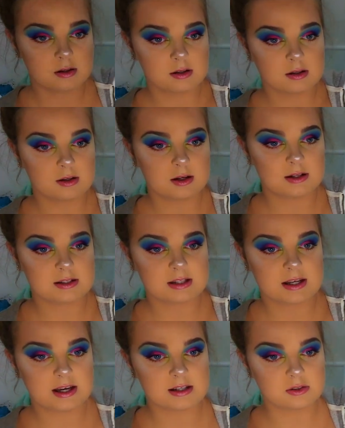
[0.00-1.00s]
you can kind of see
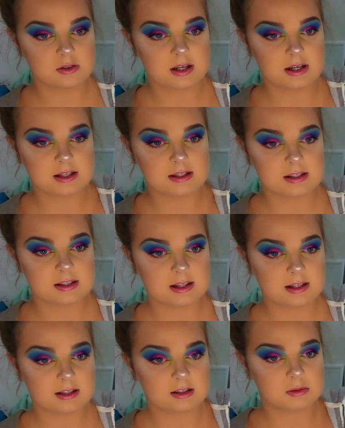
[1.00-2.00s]
Angel Cake is
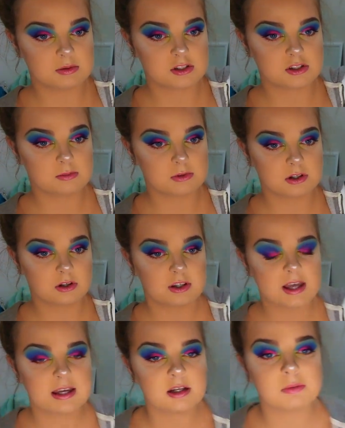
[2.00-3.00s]
like a little bit shimmery on
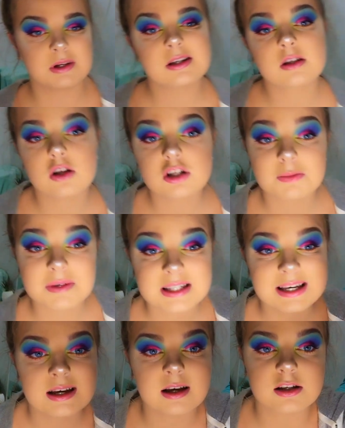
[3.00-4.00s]
the end, but it's close to my
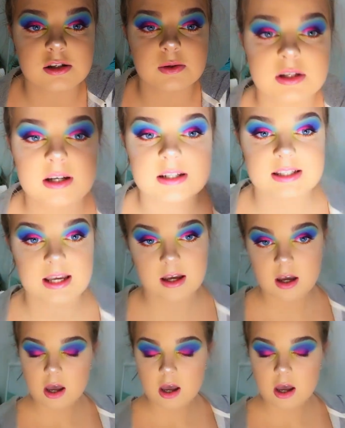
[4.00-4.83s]
skin colour, it's hard to see.